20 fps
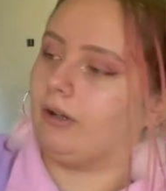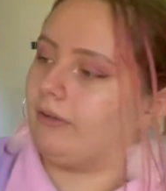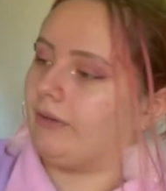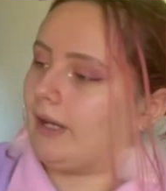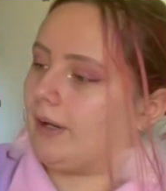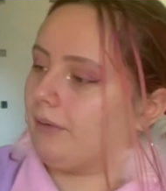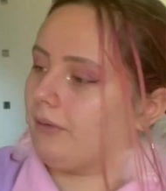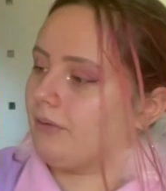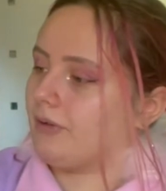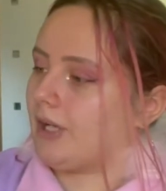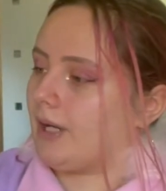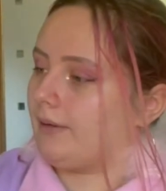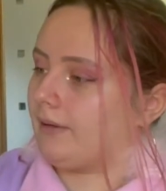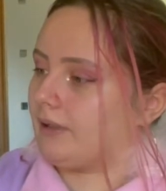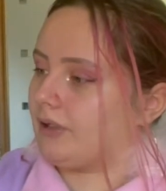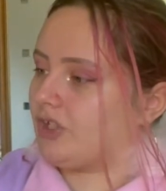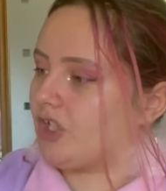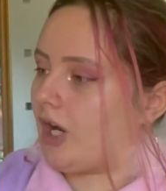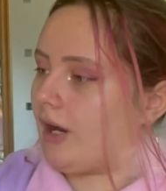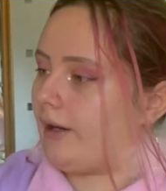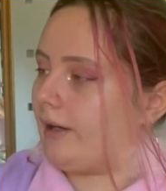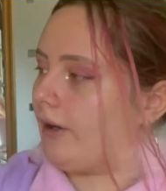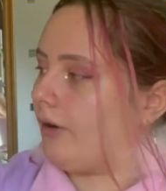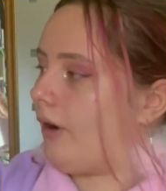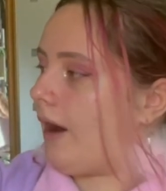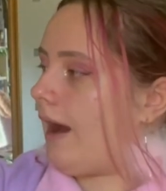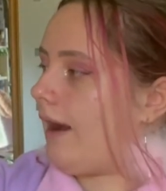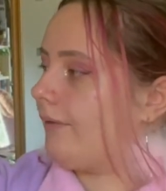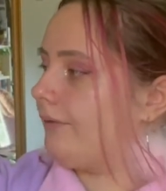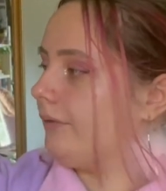They were all done in
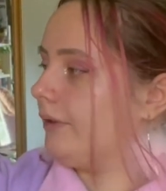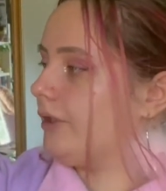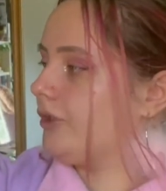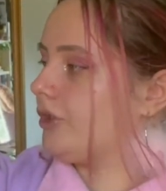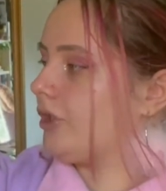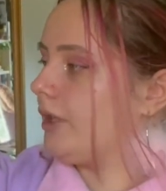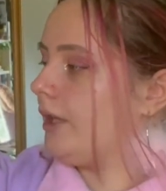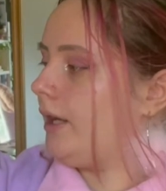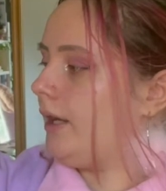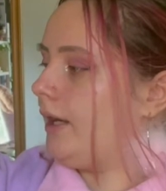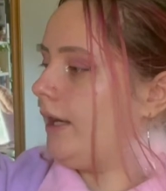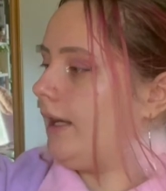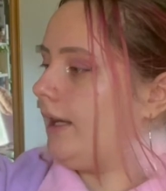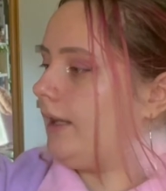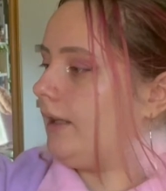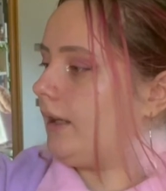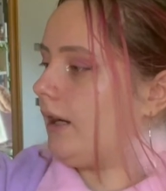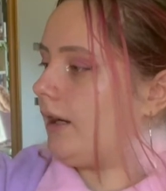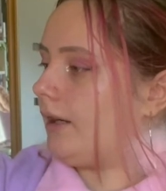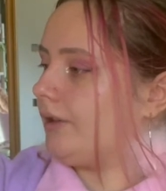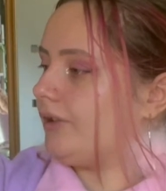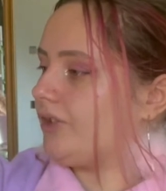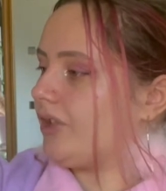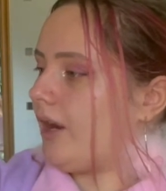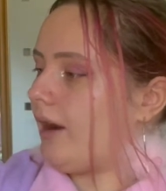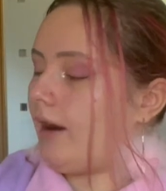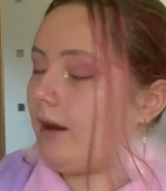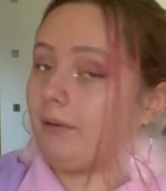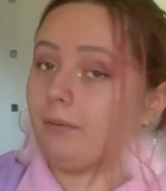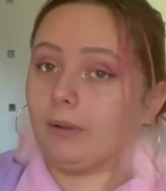Chinograph, which in
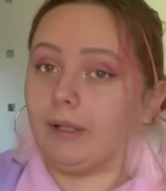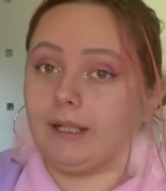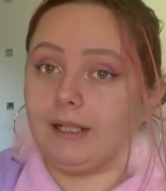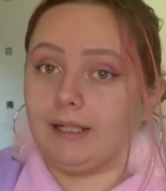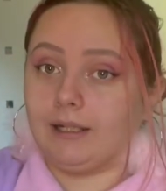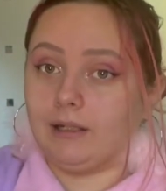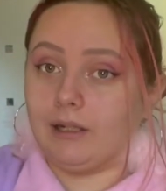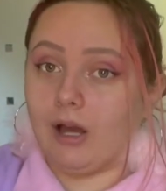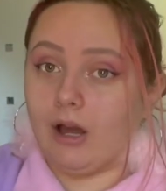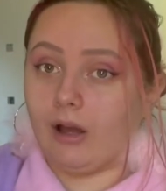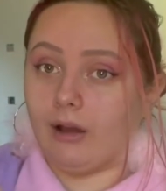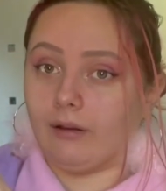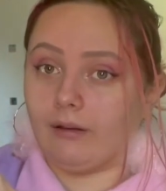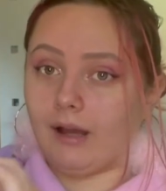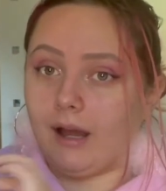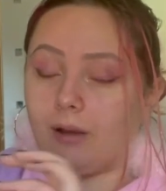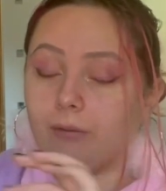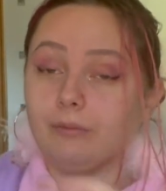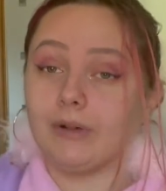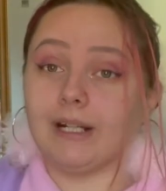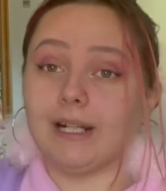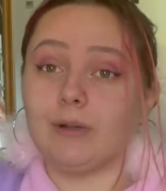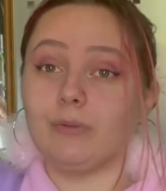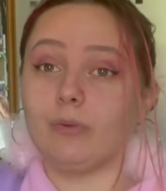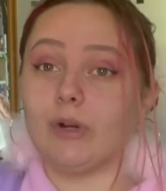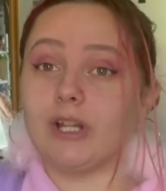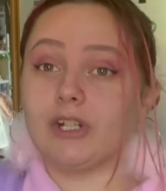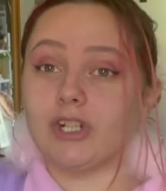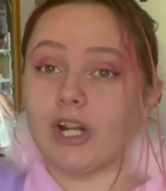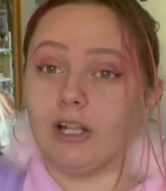hindsight I really
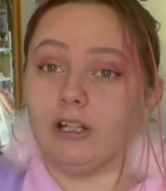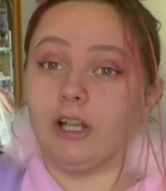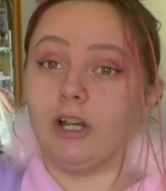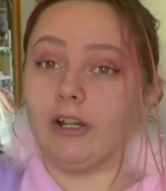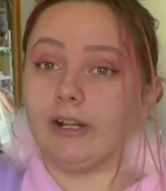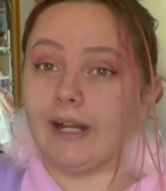wish I learned